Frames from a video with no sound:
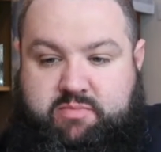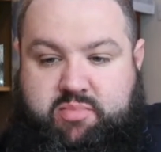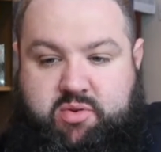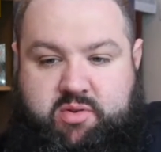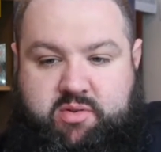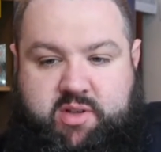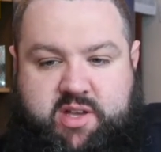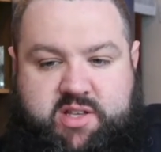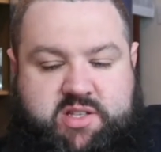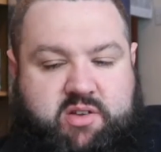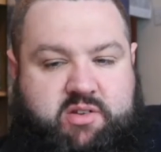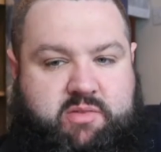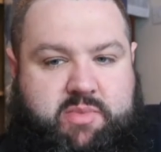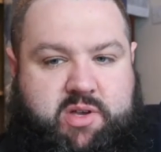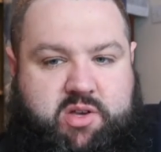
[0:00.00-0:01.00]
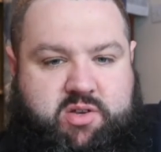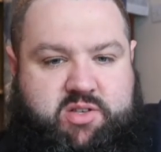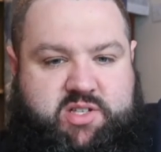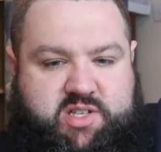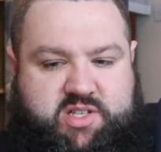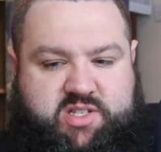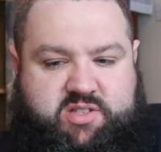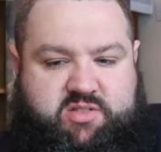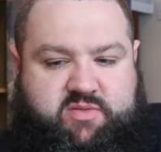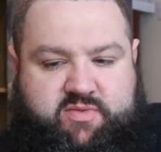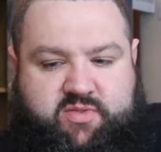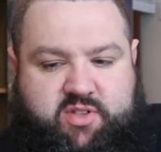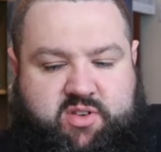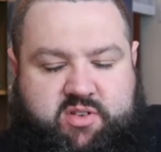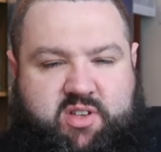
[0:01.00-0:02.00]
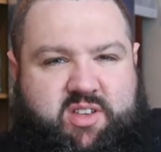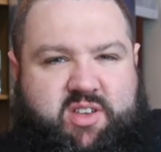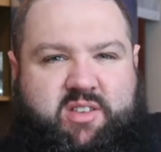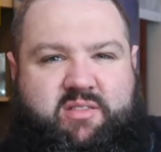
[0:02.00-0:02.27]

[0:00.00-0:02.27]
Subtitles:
But it's only because it's stuff that